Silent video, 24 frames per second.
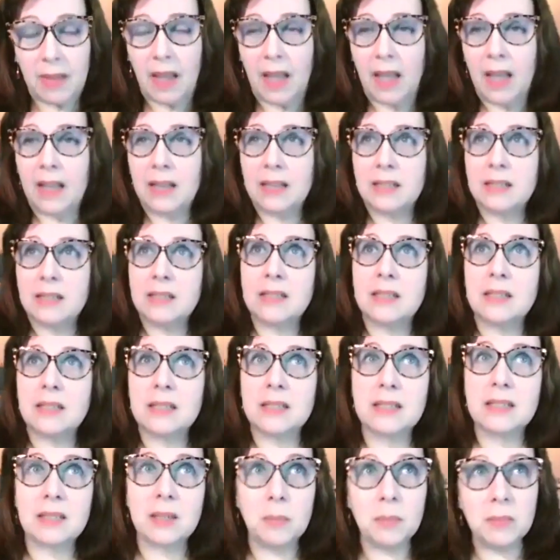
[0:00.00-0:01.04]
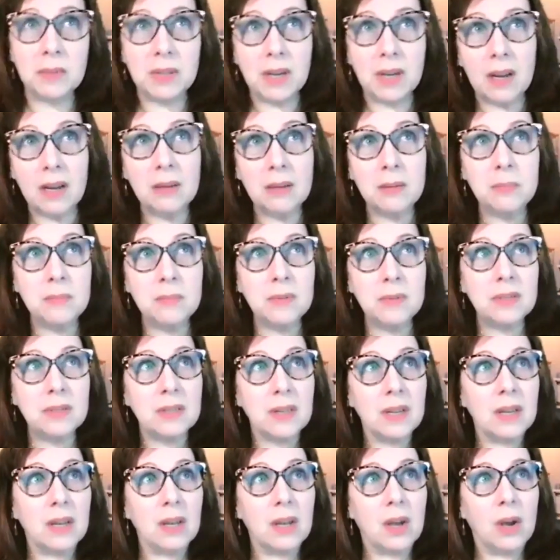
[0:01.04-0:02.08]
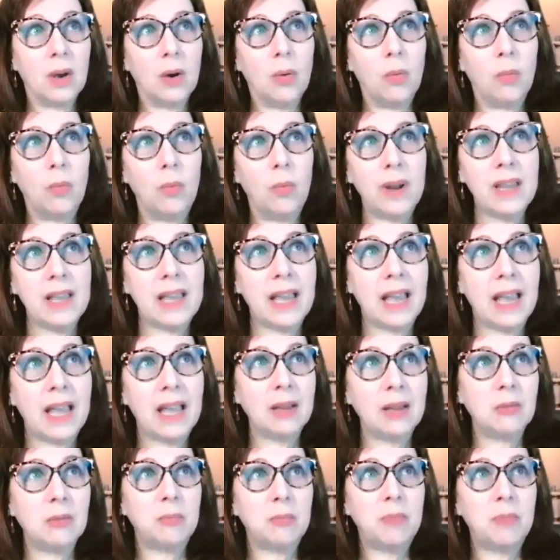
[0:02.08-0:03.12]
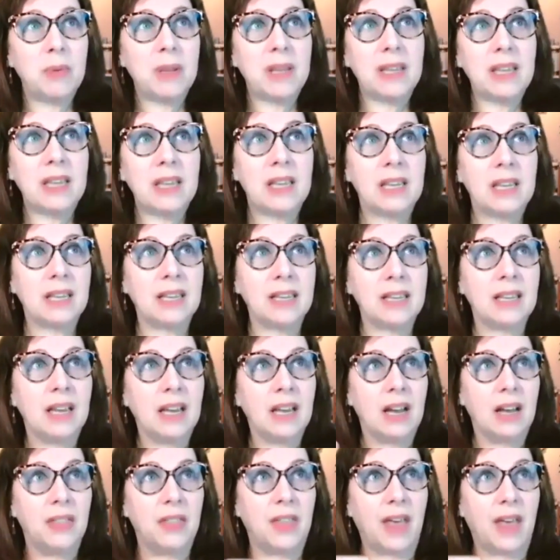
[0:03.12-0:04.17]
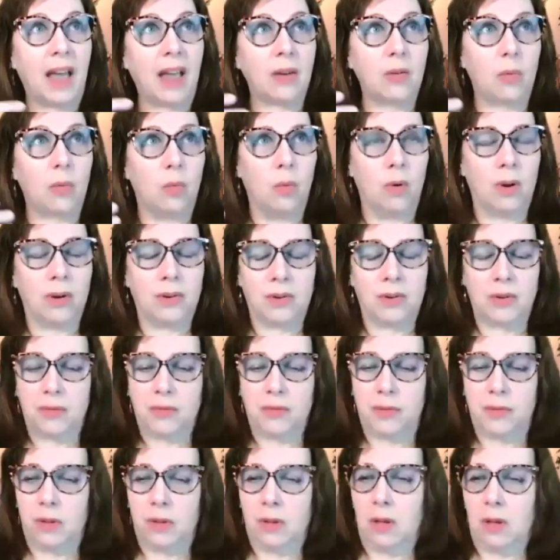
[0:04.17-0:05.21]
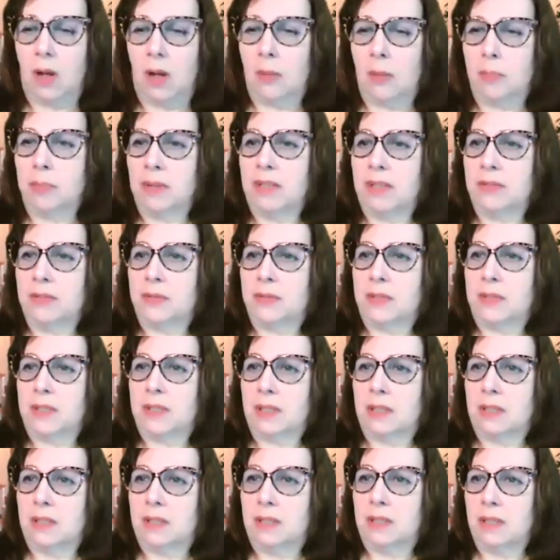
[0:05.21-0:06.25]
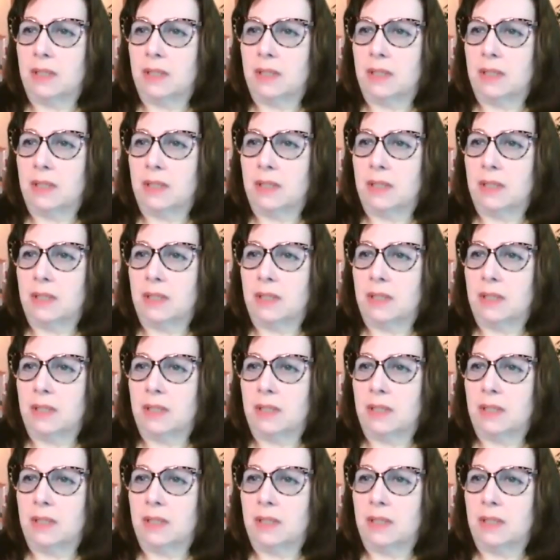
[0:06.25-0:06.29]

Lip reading: And sometimes we can't be that wonderful, uplifted,